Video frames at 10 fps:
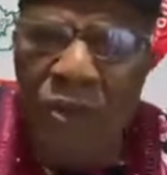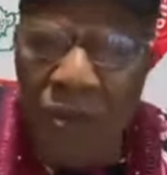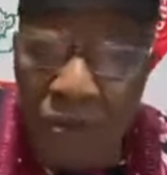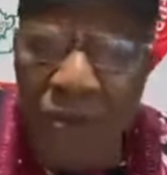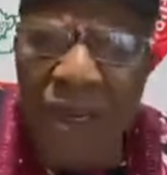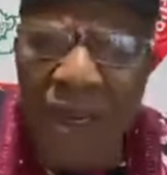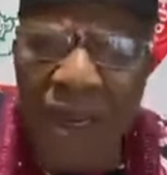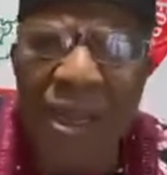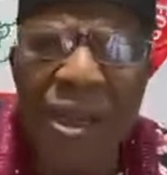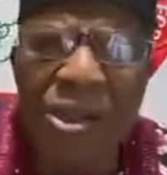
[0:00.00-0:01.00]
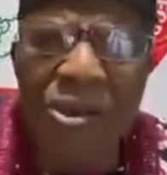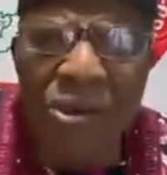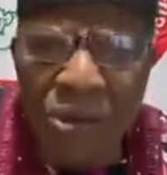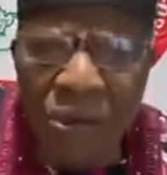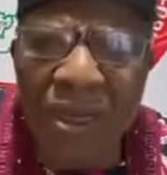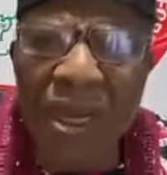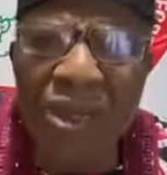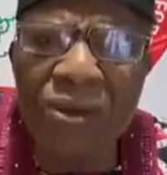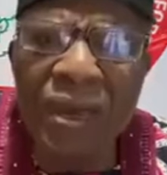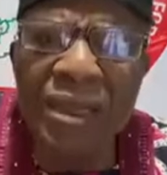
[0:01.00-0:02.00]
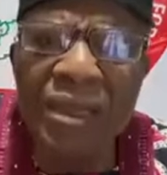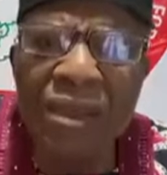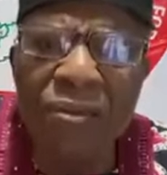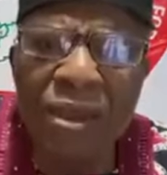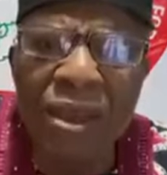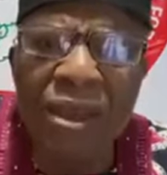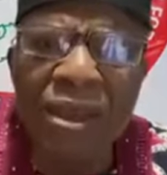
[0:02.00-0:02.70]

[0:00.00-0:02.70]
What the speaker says: Come together. Go to the National Assembly.